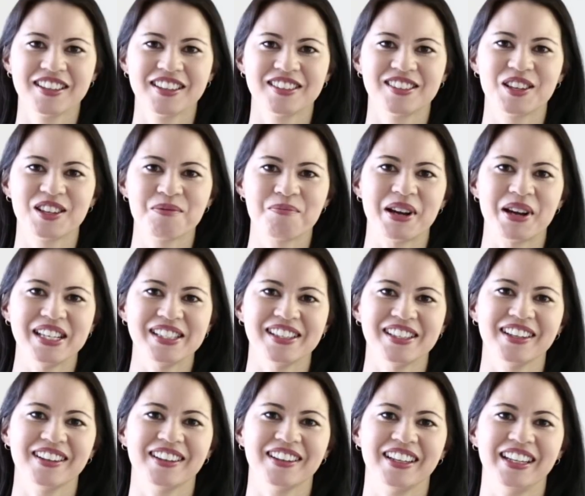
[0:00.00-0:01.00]
So
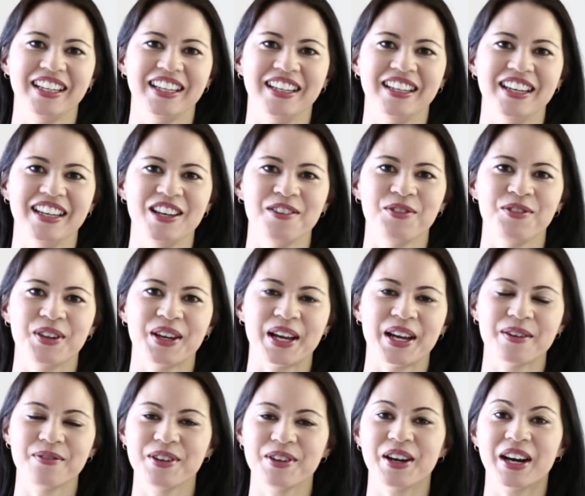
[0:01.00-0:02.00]
basically, if you
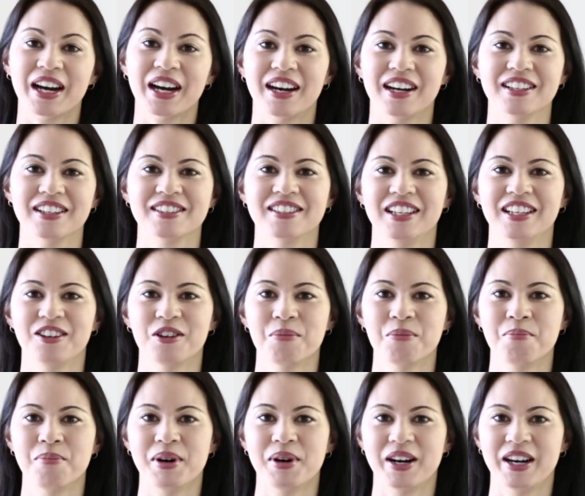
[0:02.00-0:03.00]
have your heart set
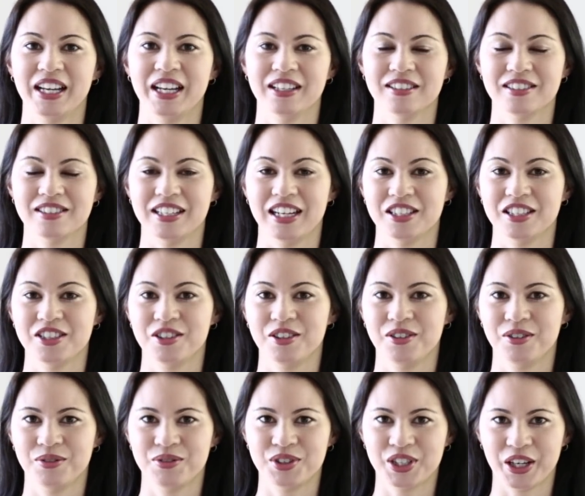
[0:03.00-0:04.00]
on buying a statue
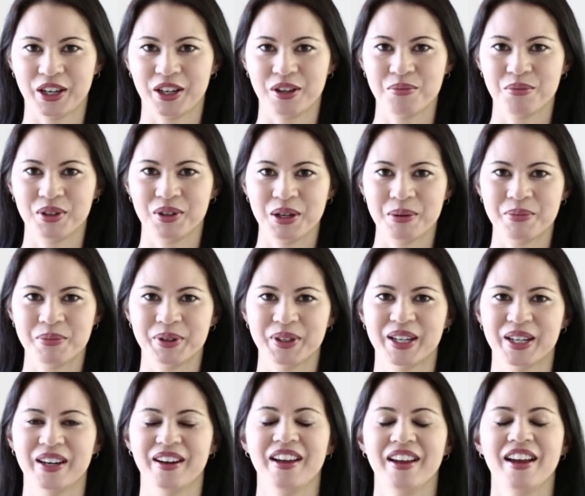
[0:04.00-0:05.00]
of Shakyamuni
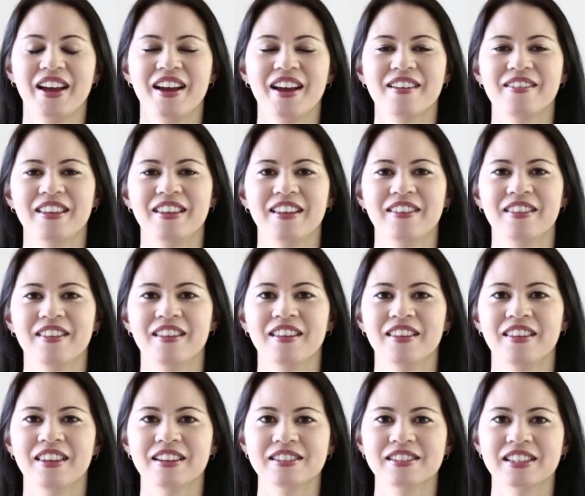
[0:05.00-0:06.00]
Buddha, then
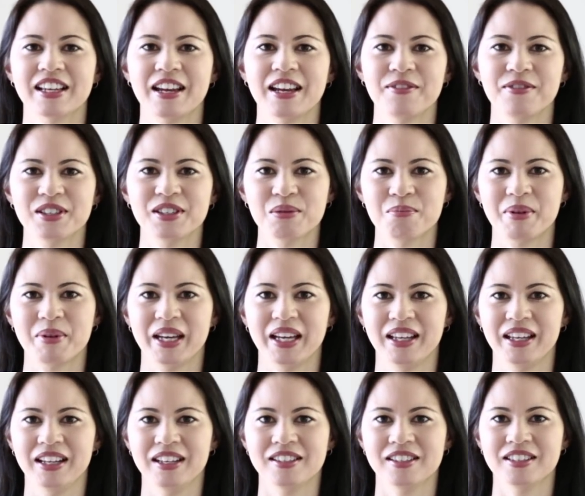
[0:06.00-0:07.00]
the safest
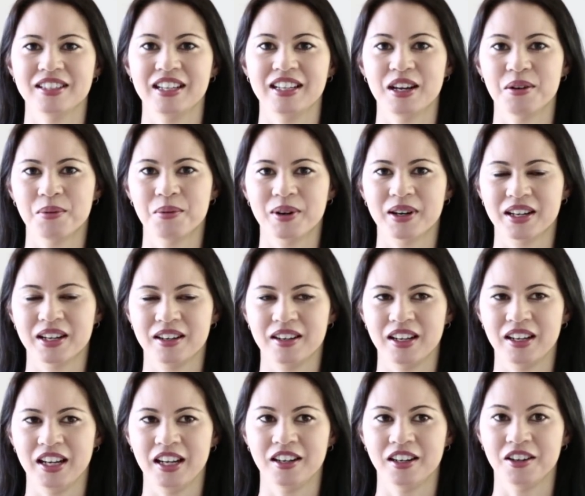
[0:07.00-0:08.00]
bet is to get one
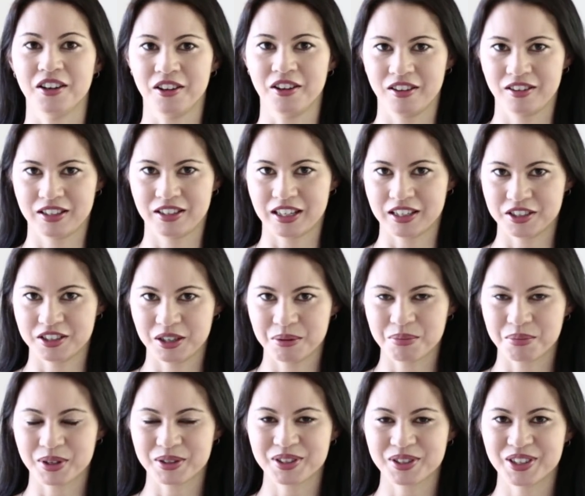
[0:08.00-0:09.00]
in earth touching
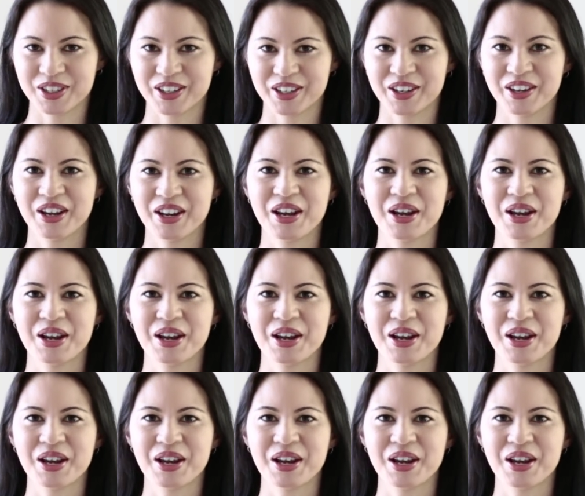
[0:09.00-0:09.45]
posture,